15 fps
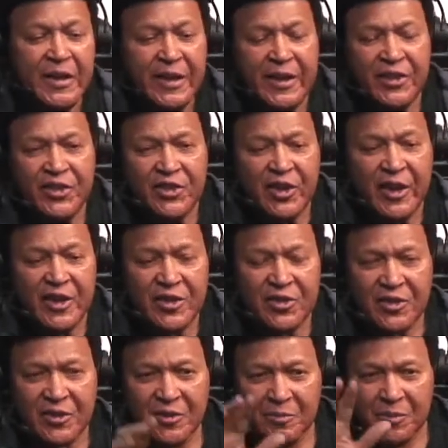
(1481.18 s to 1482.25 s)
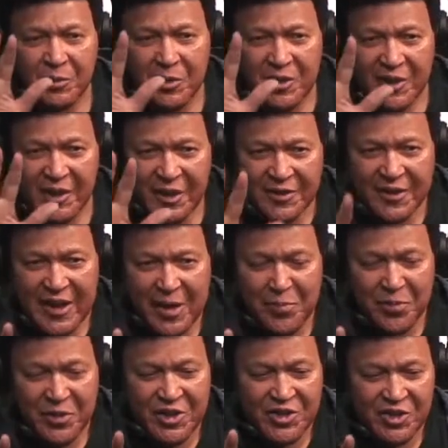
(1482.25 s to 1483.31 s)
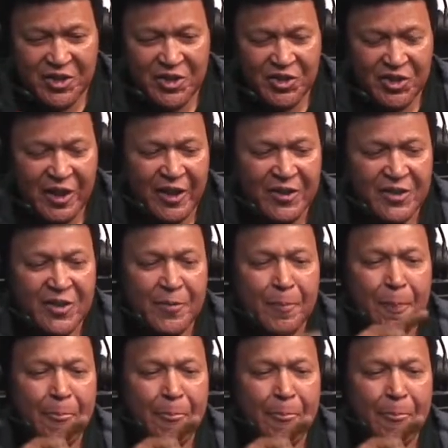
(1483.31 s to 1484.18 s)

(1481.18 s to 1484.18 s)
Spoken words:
It says, when you get to that preacher, it says,